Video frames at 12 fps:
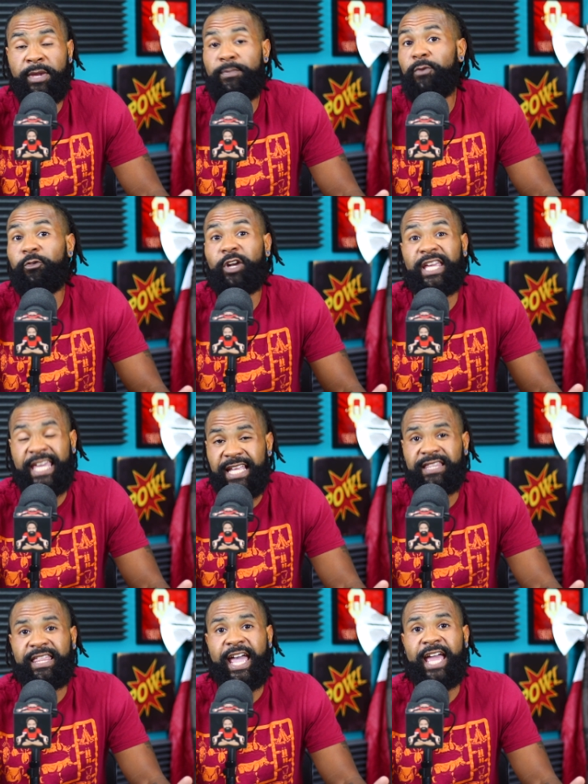People
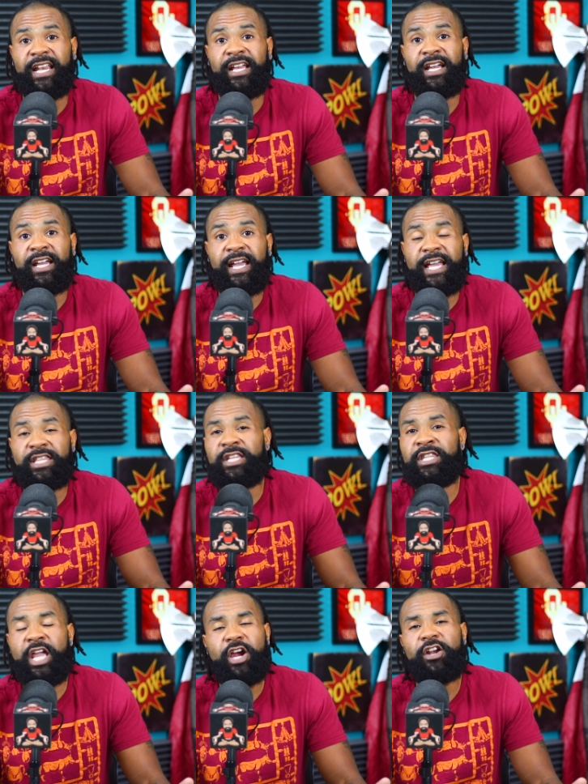forget that. And
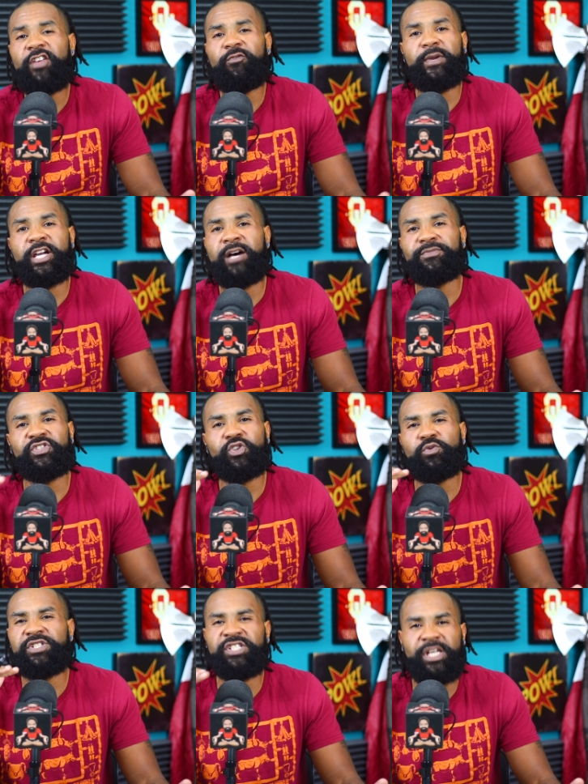the narrative becomes
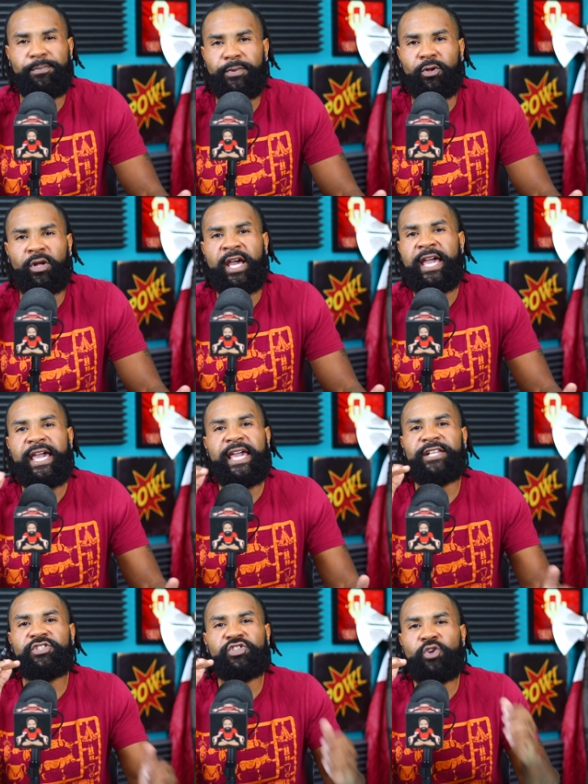so simple
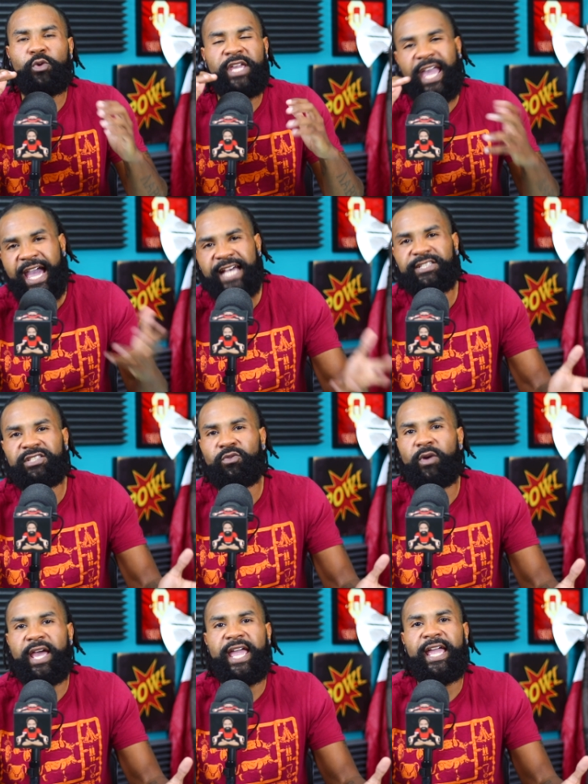and so
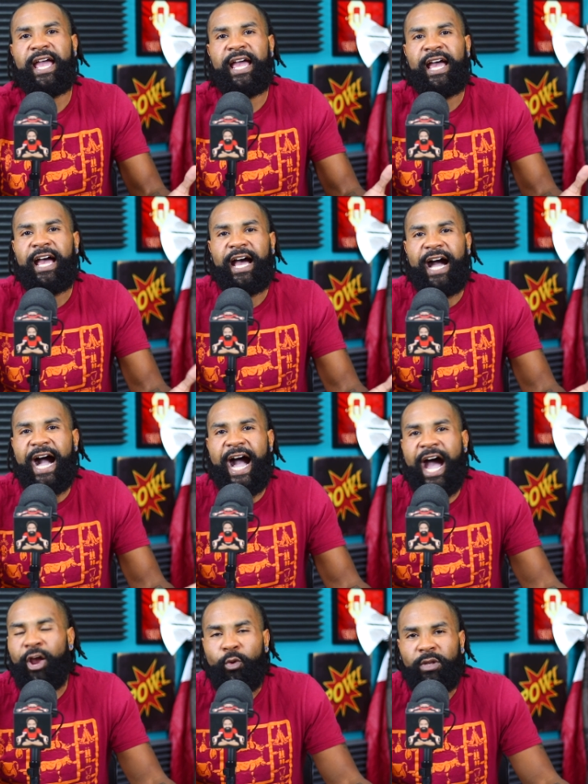castaway.
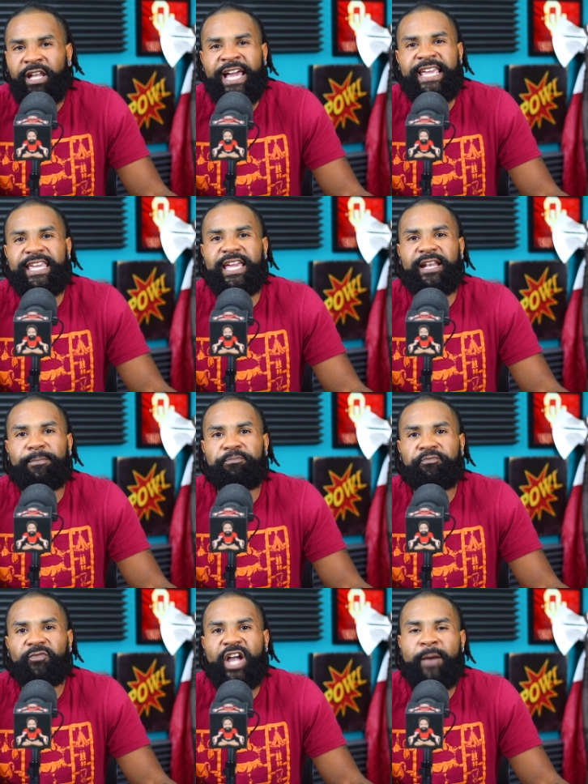I don't like it.
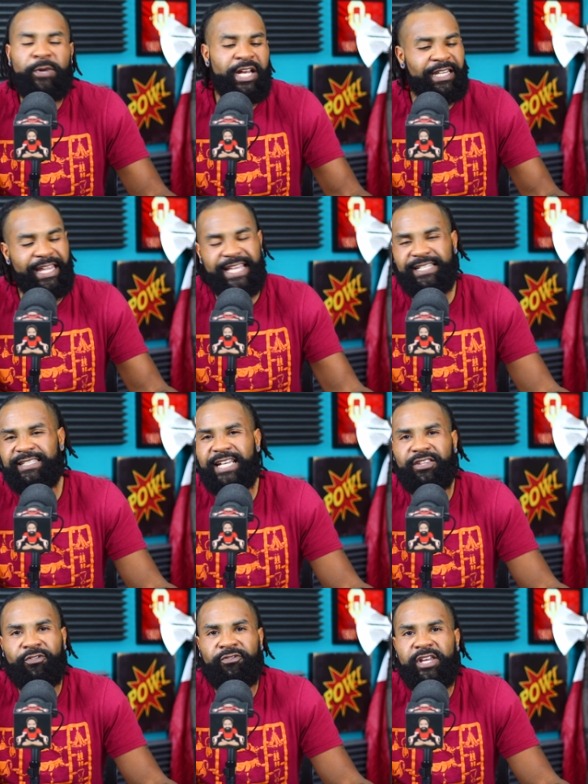I'm going to lay this
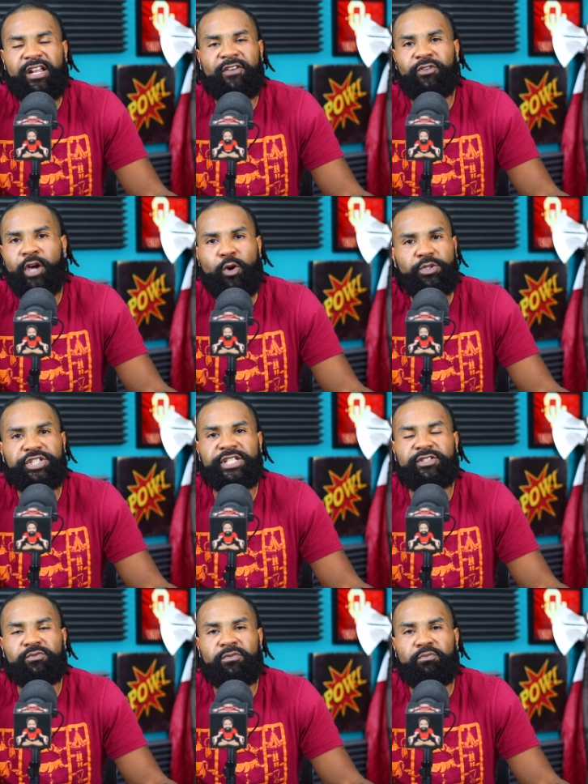at the feet of
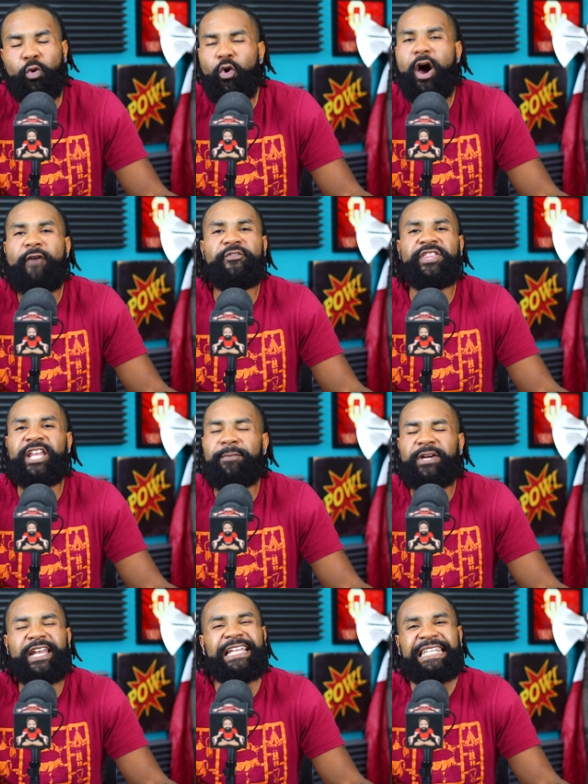coaches more often than
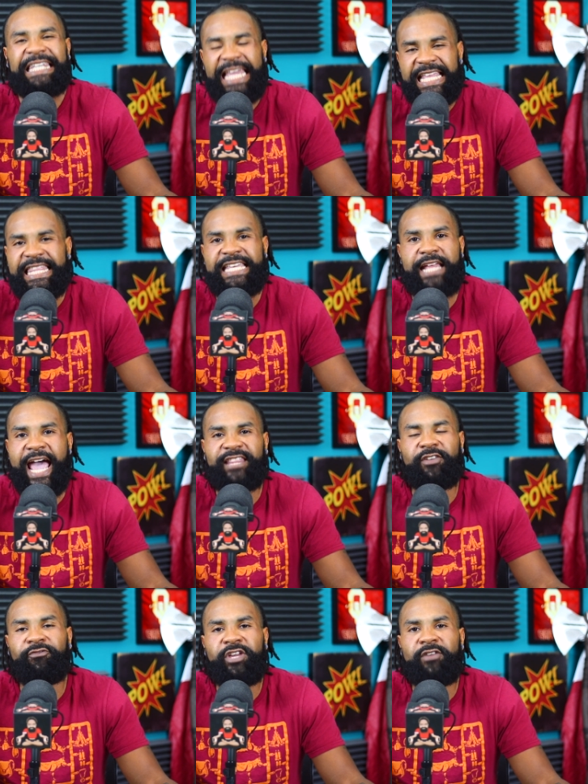I'm going to lay it
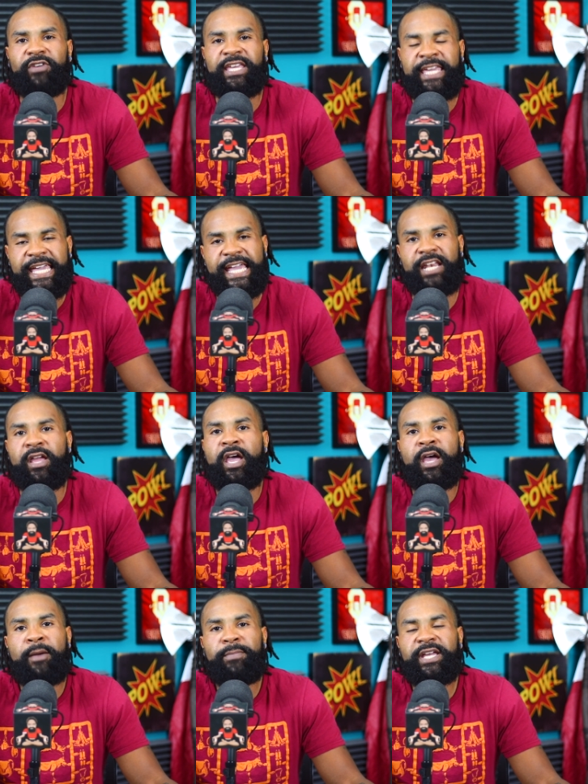at the feet of a kid,
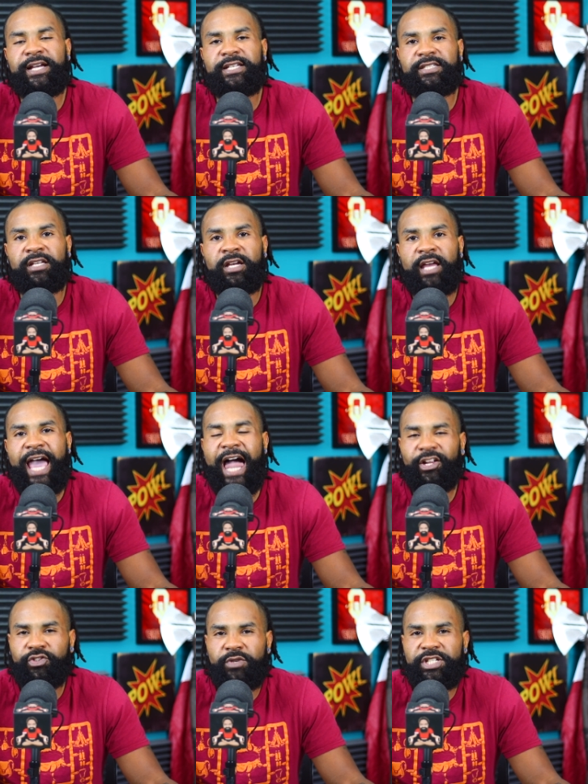because
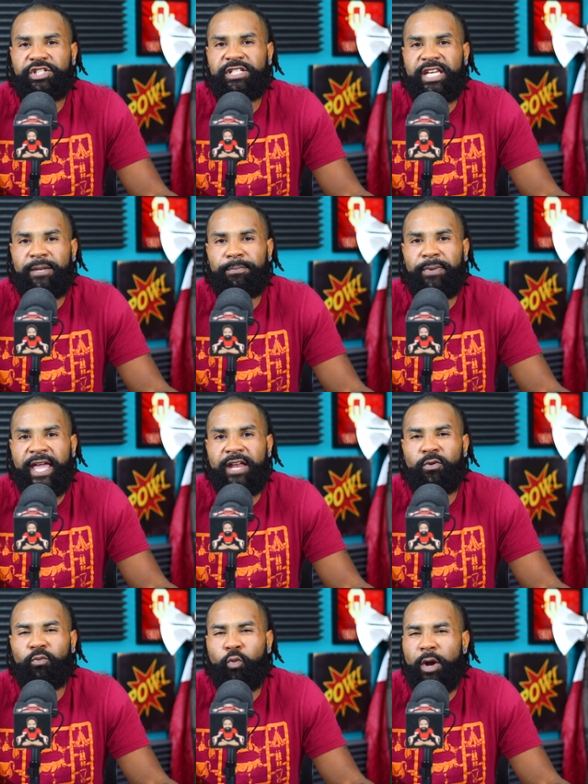Alex Grinch is getting
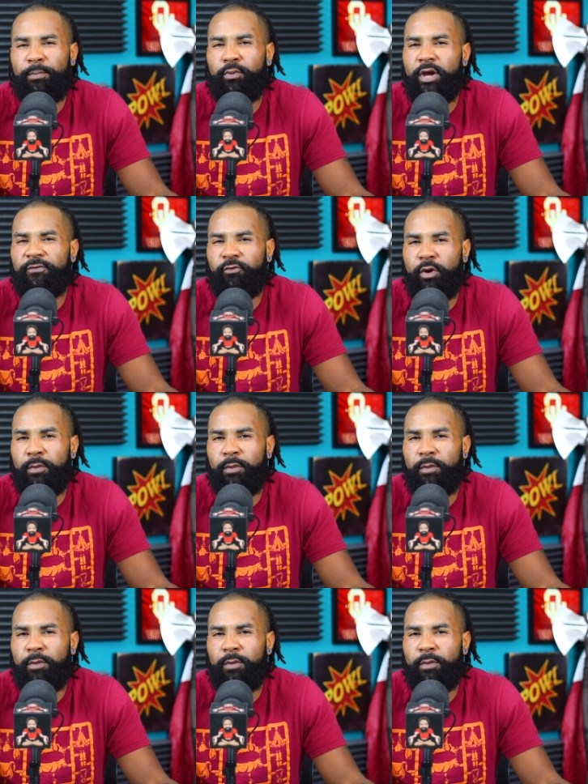paid one point